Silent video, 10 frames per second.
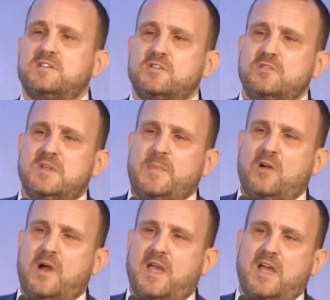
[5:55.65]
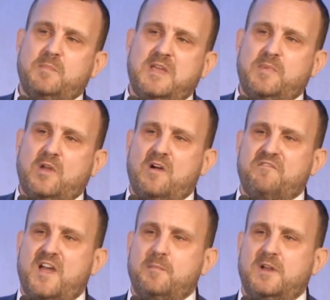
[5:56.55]
to the BiKBBI
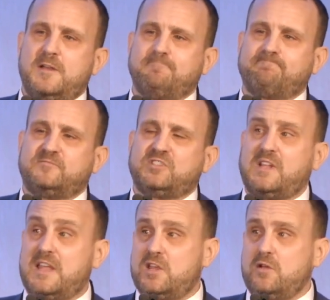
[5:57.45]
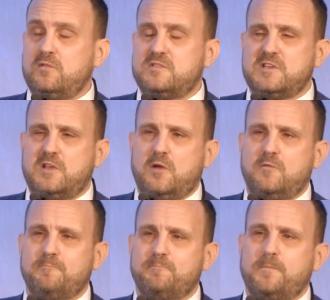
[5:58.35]
family. So thank you to you.